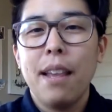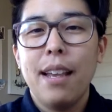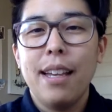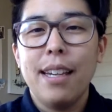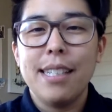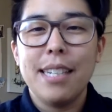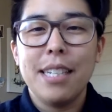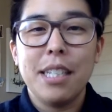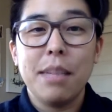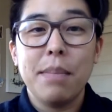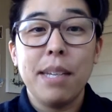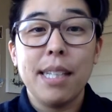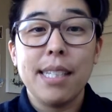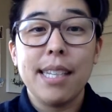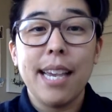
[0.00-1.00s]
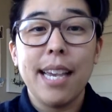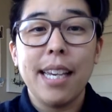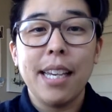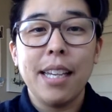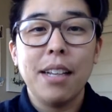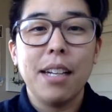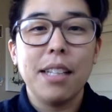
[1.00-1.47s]
it essentially means
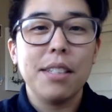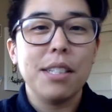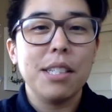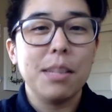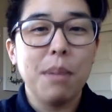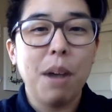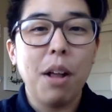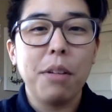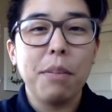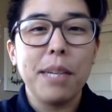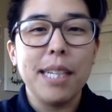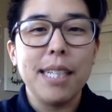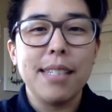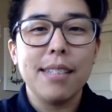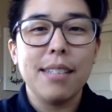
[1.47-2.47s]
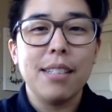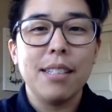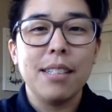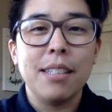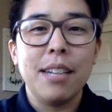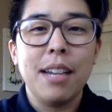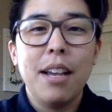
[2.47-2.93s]
taking lots of smaller pieces
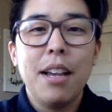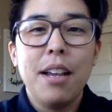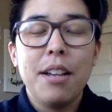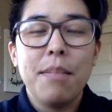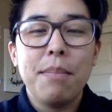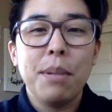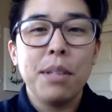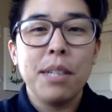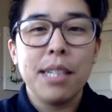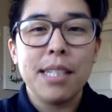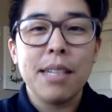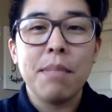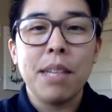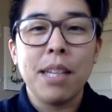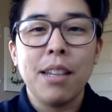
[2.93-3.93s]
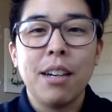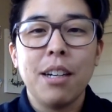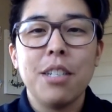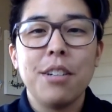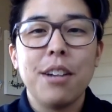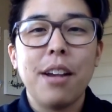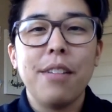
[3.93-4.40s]
and building something
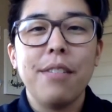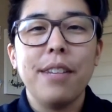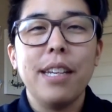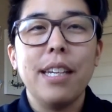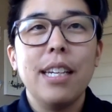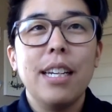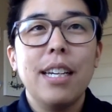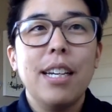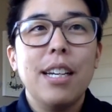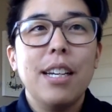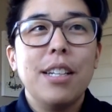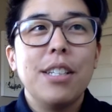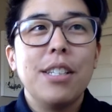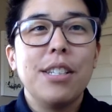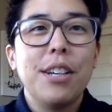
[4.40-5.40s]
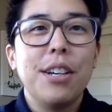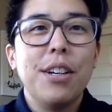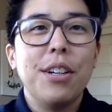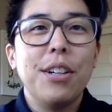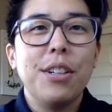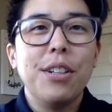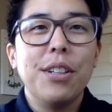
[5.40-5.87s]
larger out of it.
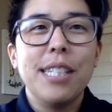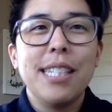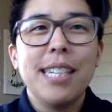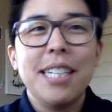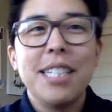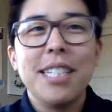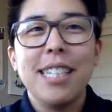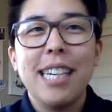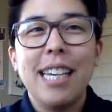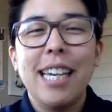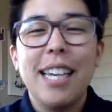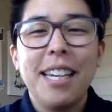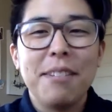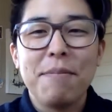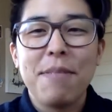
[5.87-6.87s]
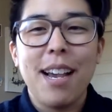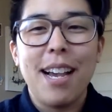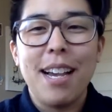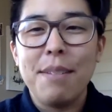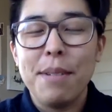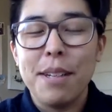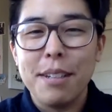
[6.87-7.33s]
So essentially,
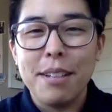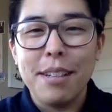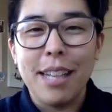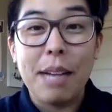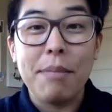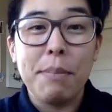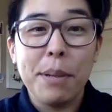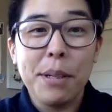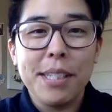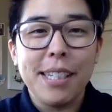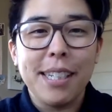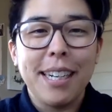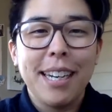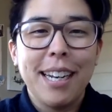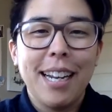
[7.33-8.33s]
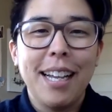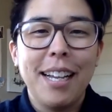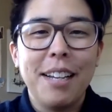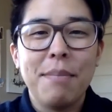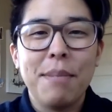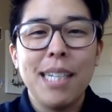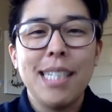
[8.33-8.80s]
I'm a, I'm a builder.
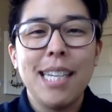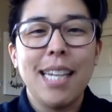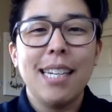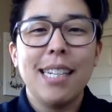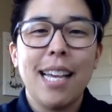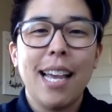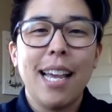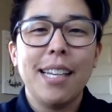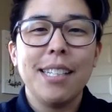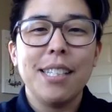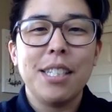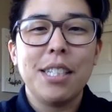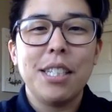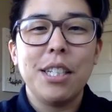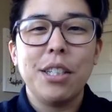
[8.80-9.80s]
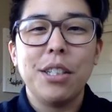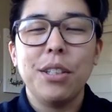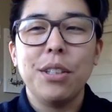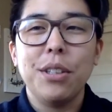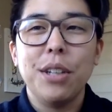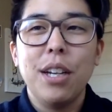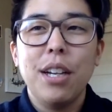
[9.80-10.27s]
Uh, my day to day is
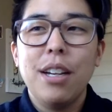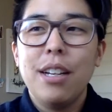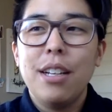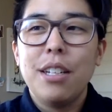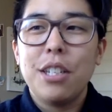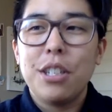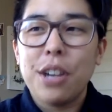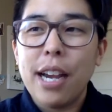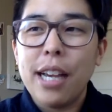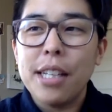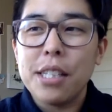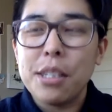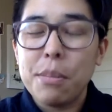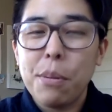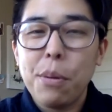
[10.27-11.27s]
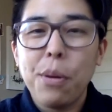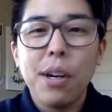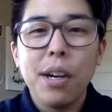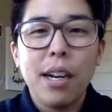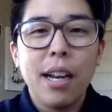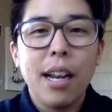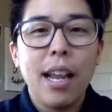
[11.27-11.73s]
to try and
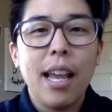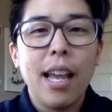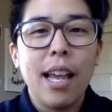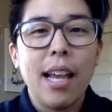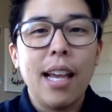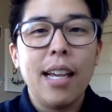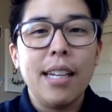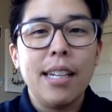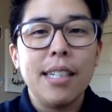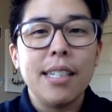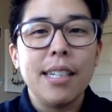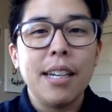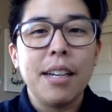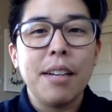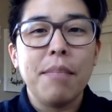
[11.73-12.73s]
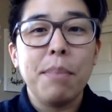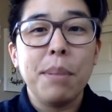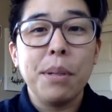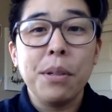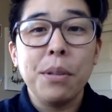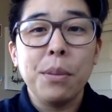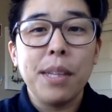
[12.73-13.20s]
support and uh,
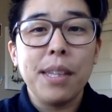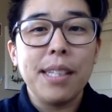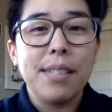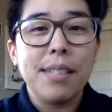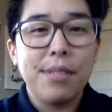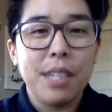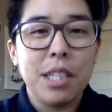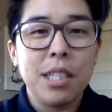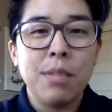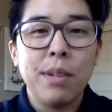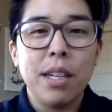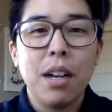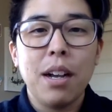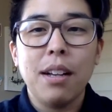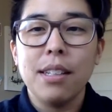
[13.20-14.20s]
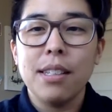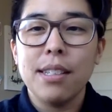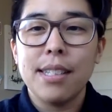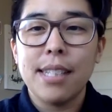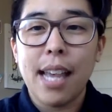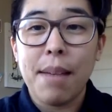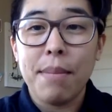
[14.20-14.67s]
build what this vision we call
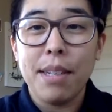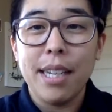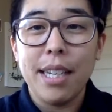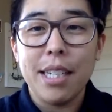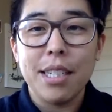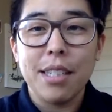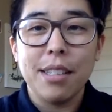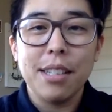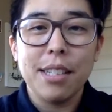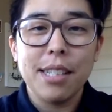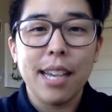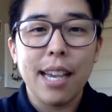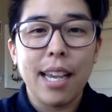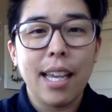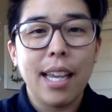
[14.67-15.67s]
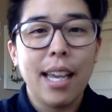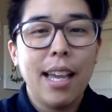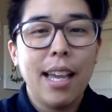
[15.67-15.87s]
Salmon Nation looks like